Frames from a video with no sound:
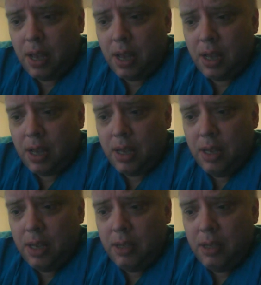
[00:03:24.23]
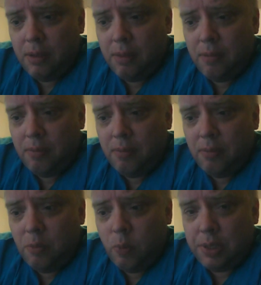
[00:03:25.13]
I
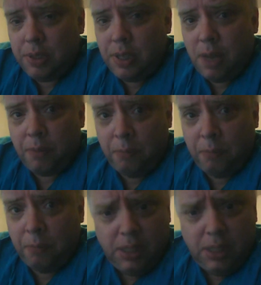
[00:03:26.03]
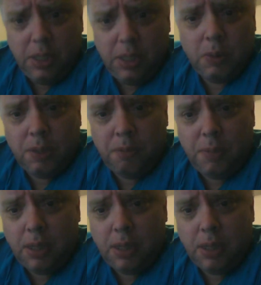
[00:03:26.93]
was never mean to him.